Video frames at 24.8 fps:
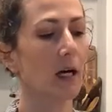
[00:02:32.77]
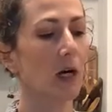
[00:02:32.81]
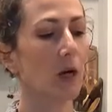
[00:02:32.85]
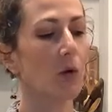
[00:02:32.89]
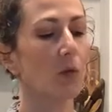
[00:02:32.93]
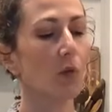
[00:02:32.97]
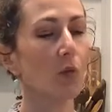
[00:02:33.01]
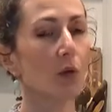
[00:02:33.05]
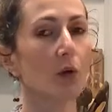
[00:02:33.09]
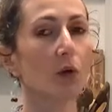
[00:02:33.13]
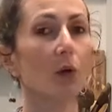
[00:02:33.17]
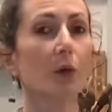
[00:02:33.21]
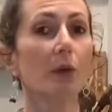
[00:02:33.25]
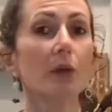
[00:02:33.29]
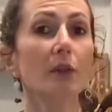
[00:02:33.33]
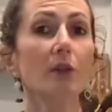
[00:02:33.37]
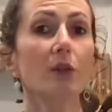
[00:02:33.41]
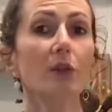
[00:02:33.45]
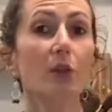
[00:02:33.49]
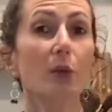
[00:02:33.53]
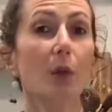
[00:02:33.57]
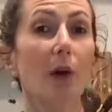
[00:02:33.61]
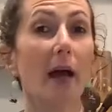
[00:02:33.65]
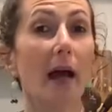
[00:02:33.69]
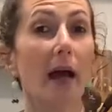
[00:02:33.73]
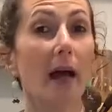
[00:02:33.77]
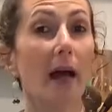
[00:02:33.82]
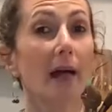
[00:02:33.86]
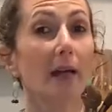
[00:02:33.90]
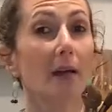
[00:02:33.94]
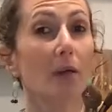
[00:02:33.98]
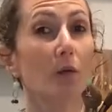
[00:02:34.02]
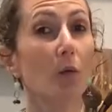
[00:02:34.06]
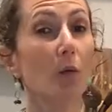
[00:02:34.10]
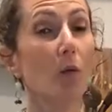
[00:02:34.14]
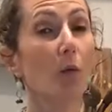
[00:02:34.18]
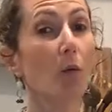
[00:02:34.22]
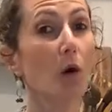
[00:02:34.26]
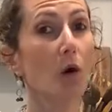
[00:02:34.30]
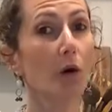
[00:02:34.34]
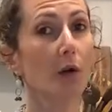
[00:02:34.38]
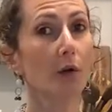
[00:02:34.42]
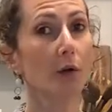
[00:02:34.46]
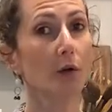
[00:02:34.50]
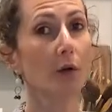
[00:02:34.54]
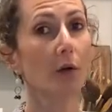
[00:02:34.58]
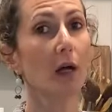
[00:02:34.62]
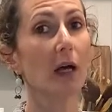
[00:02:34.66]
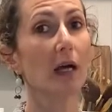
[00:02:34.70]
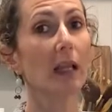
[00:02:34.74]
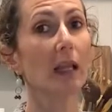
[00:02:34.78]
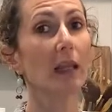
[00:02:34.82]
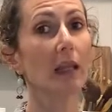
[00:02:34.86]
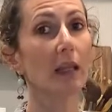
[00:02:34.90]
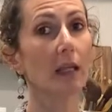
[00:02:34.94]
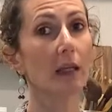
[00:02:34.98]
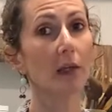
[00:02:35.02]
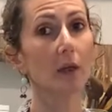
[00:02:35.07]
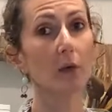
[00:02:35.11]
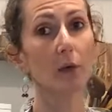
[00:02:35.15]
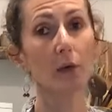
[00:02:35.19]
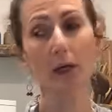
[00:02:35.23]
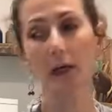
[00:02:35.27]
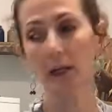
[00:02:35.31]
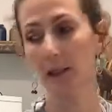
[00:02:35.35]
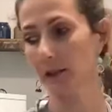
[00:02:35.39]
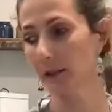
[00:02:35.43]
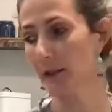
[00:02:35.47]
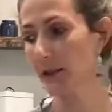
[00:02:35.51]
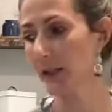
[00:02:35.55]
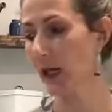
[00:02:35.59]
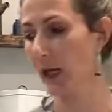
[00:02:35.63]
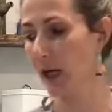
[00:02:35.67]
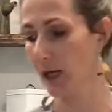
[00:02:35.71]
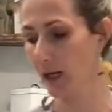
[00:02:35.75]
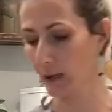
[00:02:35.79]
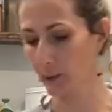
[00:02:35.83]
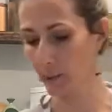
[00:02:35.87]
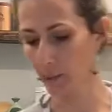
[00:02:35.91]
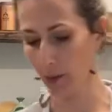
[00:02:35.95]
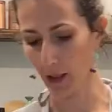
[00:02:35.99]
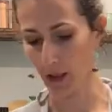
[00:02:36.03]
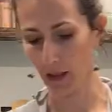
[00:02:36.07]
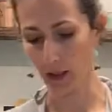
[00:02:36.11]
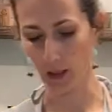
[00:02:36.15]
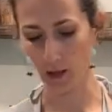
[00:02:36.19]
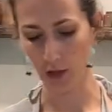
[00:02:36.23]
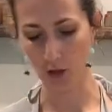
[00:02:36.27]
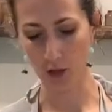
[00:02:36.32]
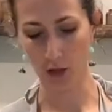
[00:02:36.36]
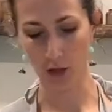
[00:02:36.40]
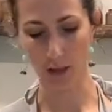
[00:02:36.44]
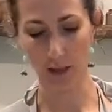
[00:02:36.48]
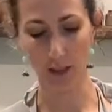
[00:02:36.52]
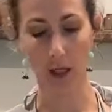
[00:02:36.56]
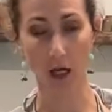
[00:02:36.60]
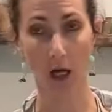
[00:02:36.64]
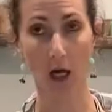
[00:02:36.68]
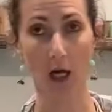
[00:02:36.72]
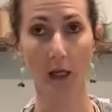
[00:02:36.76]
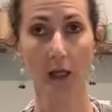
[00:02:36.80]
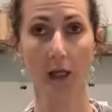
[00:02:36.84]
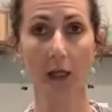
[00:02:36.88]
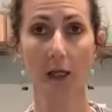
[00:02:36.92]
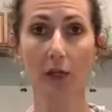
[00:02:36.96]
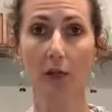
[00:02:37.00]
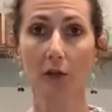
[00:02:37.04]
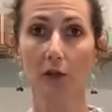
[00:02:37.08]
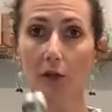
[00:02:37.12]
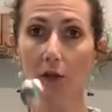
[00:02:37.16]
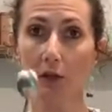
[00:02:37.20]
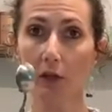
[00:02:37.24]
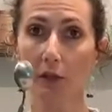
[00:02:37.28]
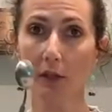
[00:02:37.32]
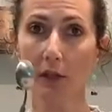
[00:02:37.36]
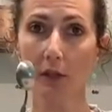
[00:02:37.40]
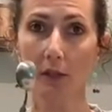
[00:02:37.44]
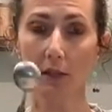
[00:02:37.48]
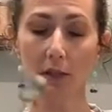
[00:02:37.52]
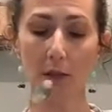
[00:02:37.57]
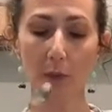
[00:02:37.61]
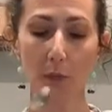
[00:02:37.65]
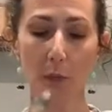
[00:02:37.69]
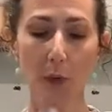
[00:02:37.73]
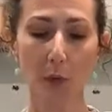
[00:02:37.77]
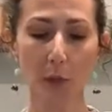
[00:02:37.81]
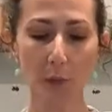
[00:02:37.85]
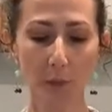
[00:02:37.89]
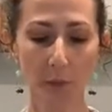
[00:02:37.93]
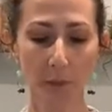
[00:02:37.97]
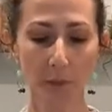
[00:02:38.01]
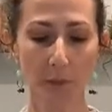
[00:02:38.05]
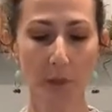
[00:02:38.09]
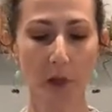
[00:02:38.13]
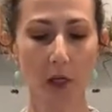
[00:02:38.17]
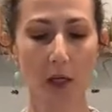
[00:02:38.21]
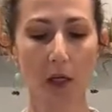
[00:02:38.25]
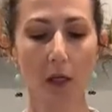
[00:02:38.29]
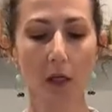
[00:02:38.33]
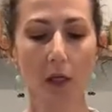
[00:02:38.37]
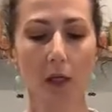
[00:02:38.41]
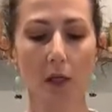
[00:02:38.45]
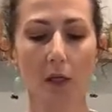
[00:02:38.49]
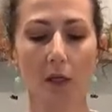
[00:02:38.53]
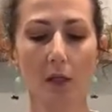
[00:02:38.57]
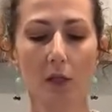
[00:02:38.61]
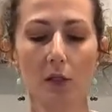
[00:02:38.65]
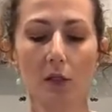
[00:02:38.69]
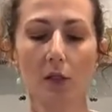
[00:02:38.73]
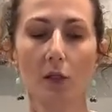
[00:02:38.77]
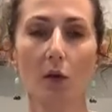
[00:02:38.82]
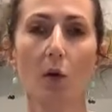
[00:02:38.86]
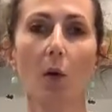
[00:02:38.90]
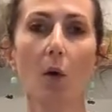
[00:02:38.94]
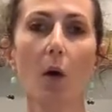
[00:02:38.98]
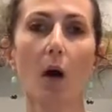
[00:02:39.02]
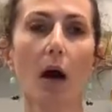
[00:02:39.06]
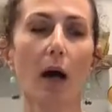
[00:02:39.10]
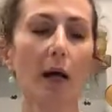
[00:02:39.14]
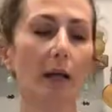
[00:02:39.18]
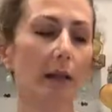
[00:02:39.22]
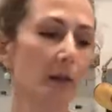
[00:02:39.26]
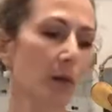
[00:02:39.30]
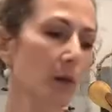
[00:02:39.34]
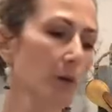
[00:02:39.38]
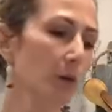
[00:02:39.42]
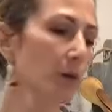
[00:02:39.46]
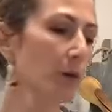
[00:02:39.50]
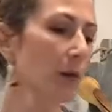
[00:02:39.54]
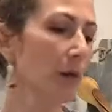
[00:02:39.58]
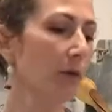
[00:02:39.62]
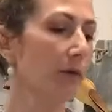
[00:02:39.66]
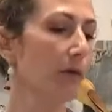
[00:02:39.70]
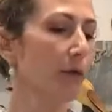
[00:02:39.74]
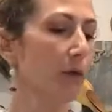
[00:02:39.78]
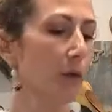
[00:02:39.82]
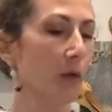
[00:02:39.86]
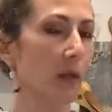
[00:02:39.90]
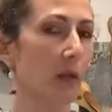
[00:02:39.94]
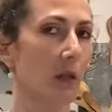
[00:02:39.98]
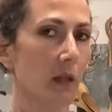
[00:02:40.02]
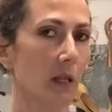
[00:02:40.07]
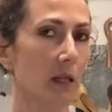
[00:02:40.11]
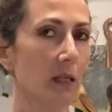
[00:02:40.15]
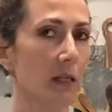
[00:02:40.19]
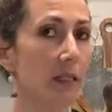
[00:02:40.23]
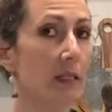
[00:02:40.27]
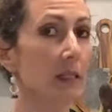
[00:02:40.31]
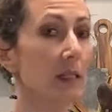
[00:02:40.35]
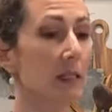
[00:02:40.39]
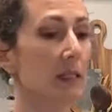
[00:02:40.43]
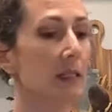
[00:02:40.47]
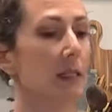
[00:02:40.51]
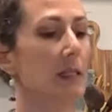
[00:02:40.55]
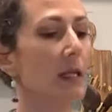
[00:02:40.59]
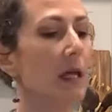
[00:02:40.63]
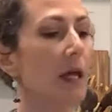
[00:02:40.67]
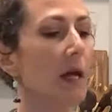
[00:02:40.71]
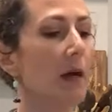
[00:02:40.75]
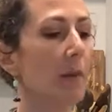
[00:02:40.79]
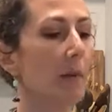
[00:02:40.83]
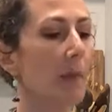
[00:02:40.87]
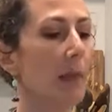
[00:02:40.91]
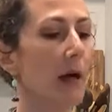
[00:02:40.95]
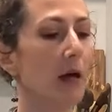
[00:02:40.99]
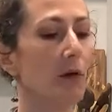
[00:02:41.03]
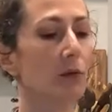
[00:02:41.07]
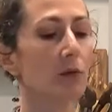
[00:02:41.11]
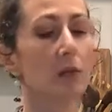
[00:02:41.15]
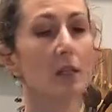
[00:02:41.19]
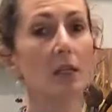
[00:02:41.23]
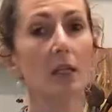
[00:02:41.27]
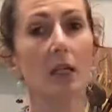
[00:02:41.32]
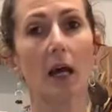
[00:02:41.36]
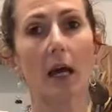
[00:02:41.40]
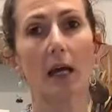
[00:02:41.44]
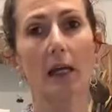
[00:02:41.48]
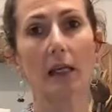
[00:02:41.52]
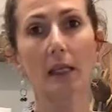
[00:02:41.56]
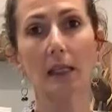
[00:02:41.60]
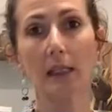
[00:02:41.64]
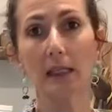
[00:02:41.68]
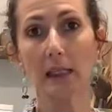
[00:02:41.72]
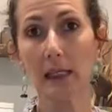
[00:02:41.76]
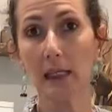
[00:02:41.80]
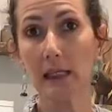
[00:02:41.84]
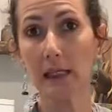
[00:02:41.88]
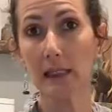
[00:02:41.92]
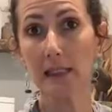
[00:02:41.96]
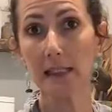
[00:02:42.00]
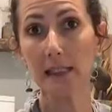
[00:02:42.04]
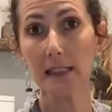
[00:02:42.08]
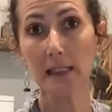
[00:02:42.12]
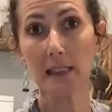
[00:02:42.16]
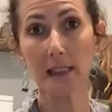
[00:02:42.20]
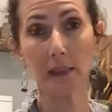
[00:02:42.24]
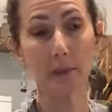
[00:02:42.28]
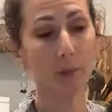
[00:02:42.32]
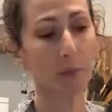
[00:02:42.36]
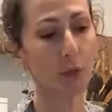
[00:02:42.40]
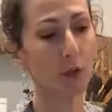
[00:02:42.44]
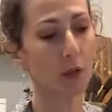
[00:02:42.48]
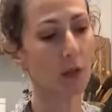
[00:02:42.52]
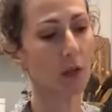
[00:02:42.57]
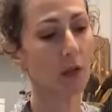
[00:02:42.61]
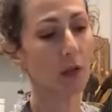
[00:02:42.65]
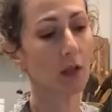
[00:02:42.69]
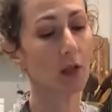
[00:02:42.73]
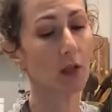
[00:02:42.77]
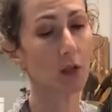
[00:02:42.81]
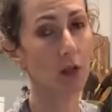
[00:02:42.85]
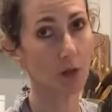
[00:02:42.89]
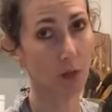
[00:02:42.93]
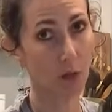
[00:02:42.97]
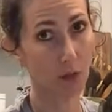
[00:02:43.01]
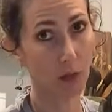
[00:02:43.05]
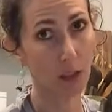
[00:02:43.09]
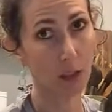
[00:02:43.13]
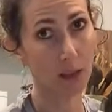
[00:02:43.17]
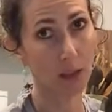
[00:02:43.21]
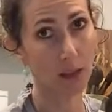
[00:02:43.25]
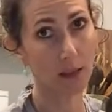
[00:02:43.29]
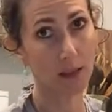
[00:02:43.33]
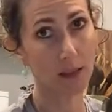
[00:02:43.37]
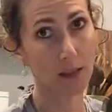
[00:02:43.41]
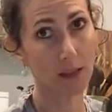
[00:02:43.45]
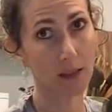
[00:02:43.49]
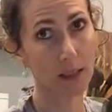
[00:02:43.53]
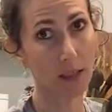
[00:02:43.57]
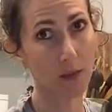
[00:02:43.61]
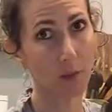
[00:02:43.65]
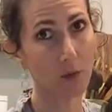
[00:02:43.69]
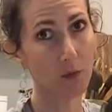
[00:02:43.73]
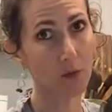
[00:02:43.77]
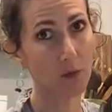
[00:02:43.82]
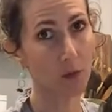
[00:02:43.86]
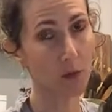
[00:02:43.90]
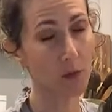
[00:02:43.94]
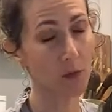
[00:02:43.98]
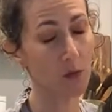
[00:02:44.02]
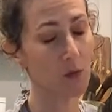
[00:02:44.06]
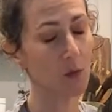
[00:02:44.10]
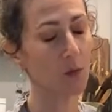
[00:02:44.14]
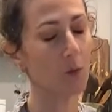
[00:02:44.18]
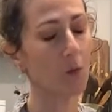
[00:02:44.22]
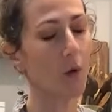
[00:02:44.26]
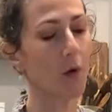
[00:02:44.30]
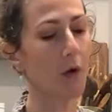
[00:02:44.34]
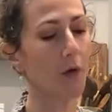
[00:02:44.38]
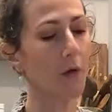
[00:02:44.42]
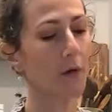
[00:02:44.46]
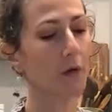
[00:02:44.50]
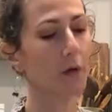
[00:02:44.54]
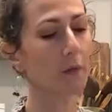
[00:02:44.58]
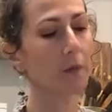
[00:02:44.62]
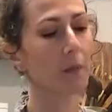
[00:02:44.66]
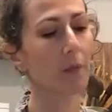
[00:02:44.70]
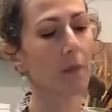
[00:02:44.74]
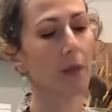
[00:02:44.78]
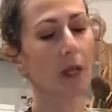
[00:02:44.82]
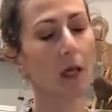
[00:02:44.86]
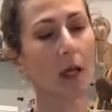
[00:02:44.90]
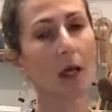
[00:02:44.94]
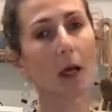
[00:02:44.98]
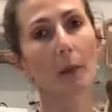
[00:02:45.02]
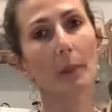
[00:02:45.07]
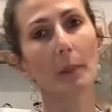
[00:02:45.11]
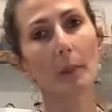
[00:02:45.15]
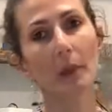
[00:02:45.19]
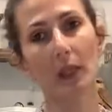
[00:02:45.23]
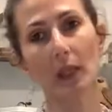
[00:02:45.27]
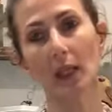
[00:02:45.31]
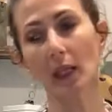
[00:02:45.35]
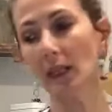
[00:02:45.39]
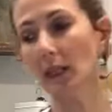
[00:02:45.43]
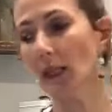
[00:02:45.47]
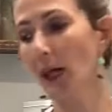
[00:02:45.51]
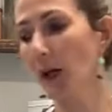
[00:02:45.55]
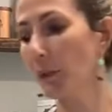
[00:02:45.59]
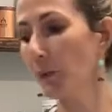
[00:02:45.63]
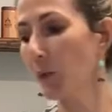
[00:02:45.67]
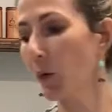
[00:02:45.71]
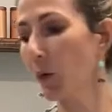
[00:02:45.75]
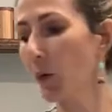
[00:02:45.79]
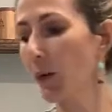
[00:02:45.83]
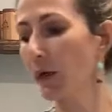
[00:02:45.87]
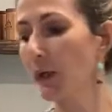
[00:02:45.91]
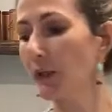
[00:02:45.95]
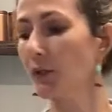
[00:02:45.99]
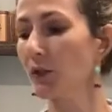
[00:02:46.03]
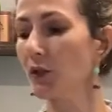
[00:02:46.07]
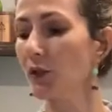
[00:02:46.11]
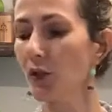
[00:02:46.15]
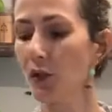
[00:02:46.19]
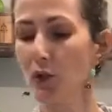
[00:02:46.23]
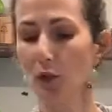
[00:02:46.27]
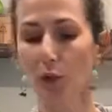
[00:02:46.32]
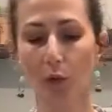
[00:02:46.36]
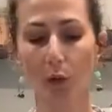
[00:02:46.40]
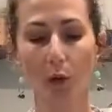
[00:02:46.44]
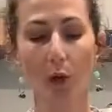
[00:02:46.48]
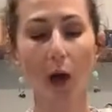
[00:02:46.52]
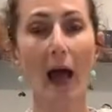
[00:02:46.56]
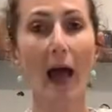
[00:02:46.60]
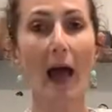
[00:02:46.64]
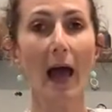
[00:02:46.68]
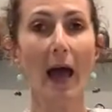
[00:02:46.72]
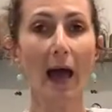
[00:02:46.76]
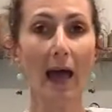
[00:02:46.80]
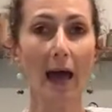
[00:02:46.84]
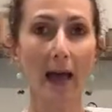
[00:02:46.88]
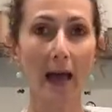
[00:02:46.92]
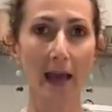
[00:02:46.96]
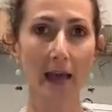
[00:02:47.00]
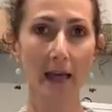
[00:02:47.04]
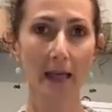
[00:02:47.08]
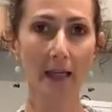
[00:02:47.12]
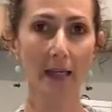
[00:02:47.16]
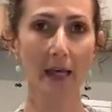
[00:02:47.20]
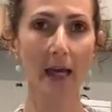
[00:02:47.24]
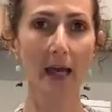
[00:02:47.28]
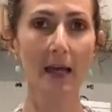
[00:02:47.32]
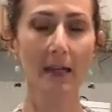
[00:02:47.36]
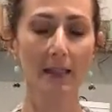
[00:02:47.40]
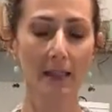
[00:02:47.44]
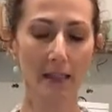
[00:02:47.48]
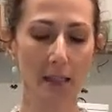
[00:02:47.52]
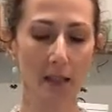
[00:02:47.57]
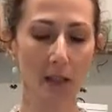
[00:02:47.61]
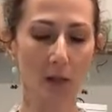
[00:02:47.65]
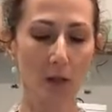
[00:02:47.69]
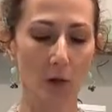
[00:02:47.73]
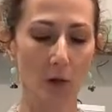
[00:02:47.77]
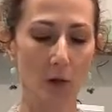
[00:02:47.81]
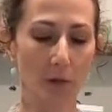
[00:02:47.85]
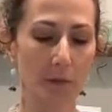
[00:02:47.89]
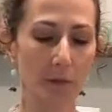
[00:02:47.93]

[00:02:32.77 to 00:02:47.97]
We're going to add water a little at a time. I actually got here the spoon. So I know that for this amount, I can easily put 3 tablespoons of water, but then I'm going to add as I go.